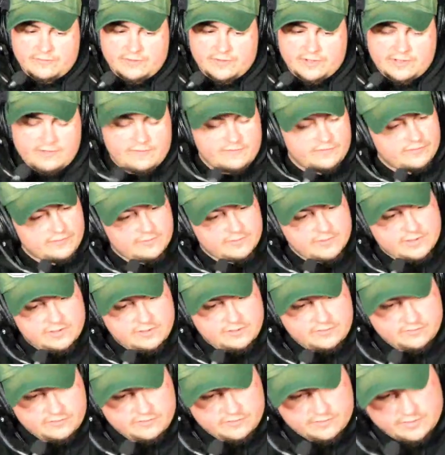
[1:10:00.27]
something
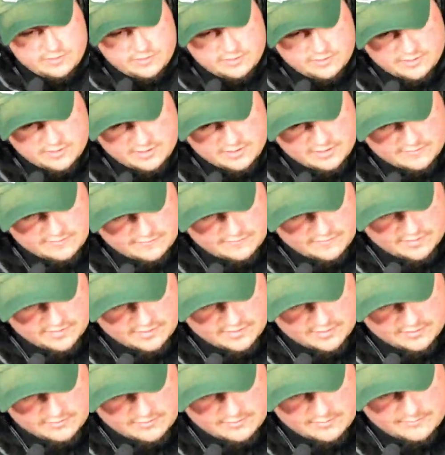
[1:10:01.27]
else in there. I have
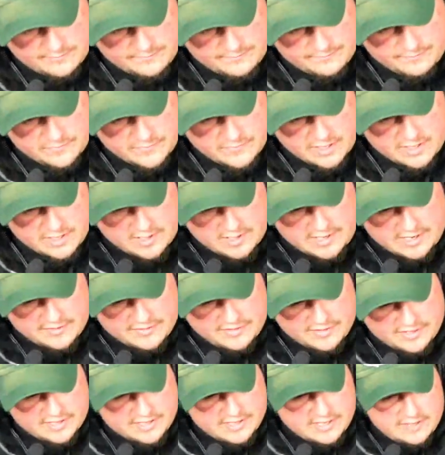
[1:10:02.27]
I think
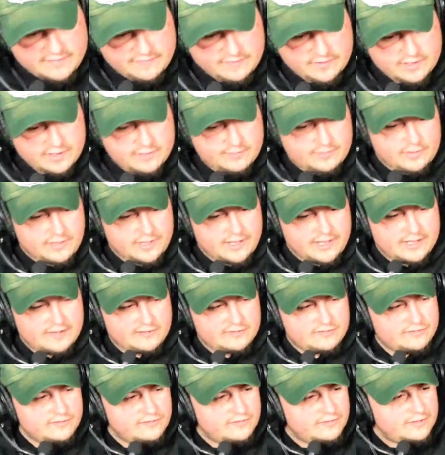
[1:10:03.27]
I have a couple
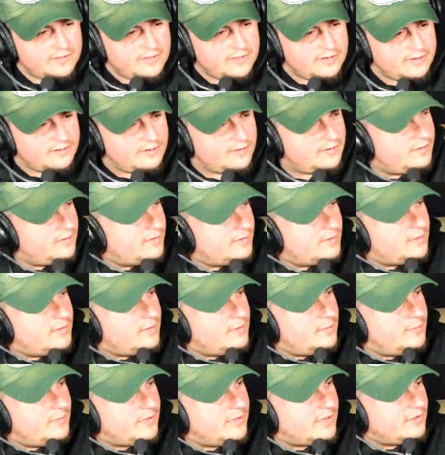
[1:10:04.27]
acids in there
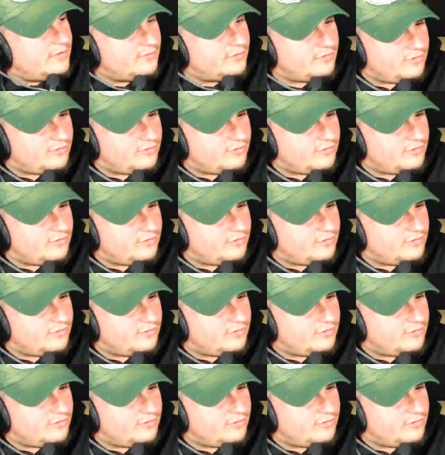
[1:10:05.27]
because Joe